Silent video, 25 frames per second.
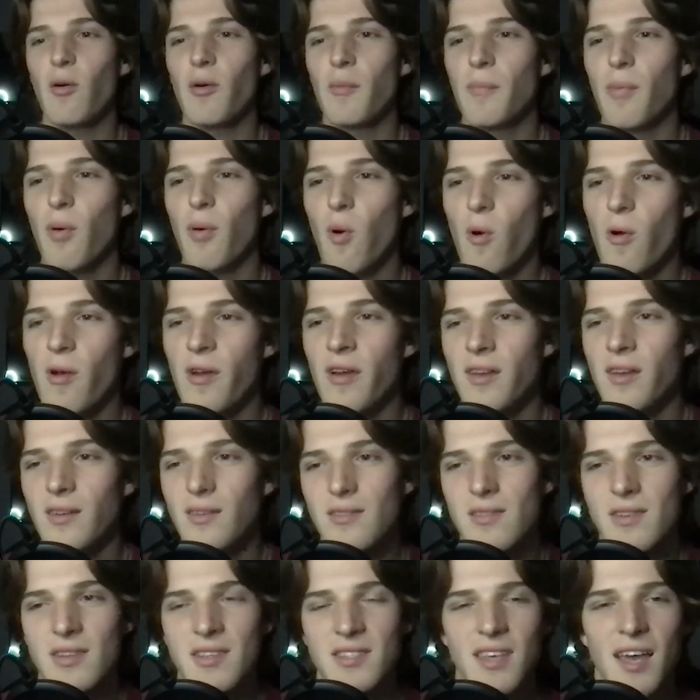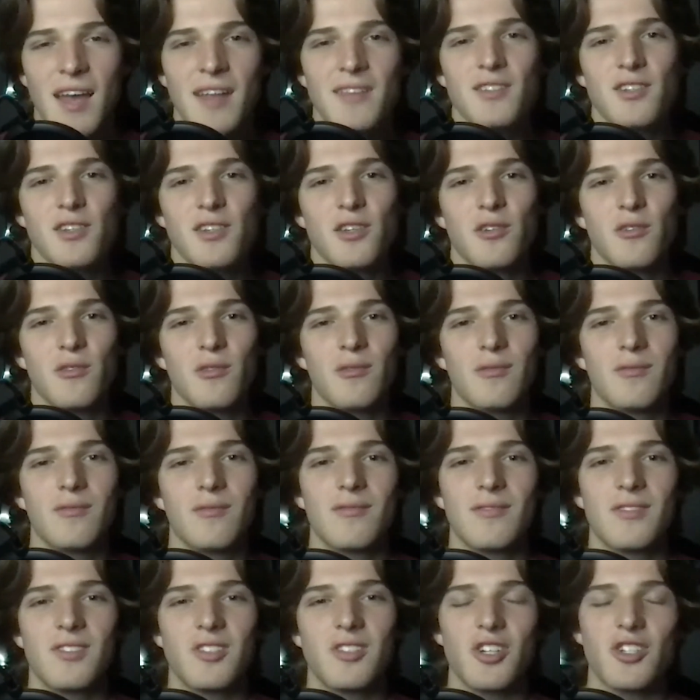important is that to you,
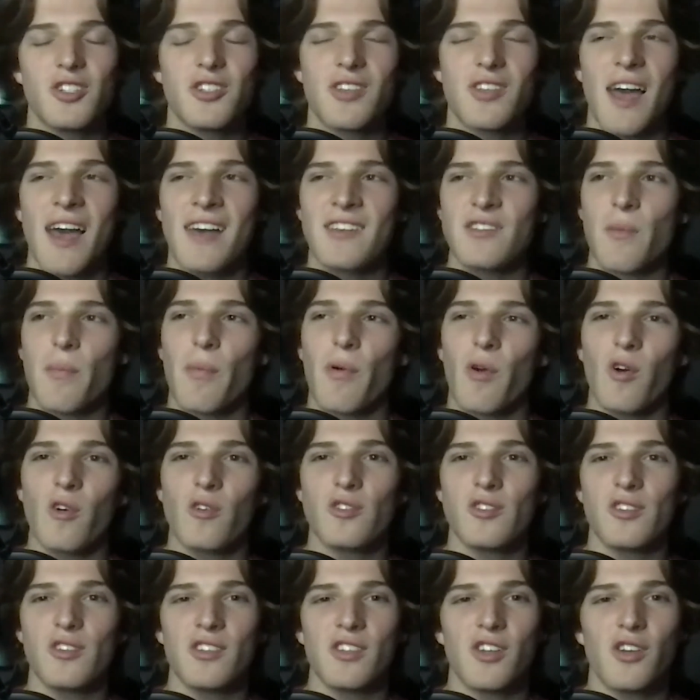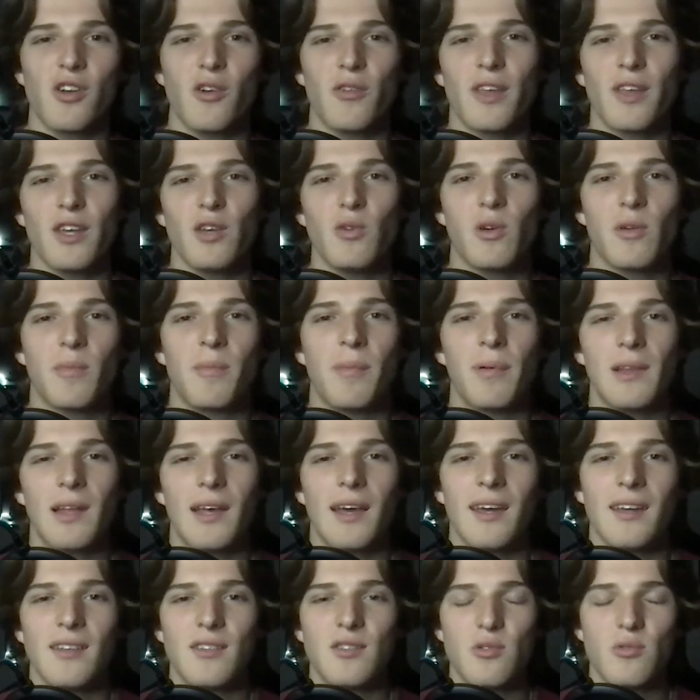just as a person, to know that you can
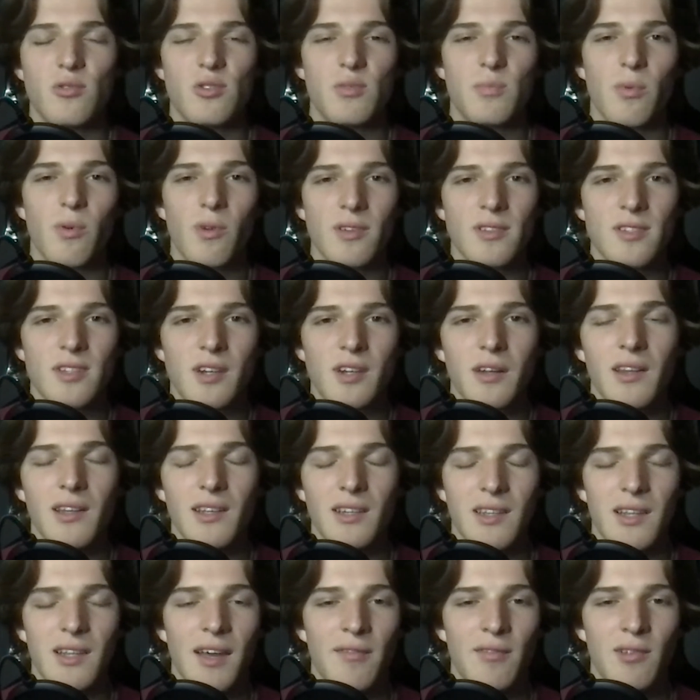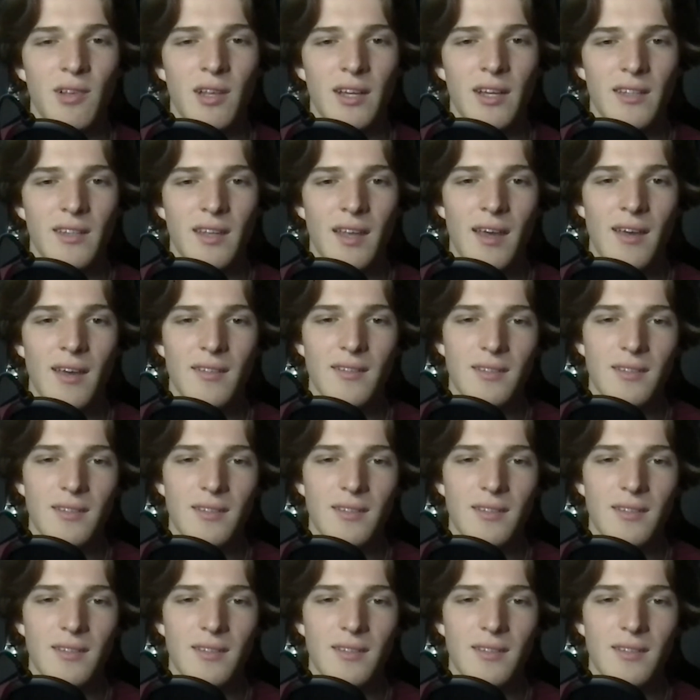play two sports at an elite level like that?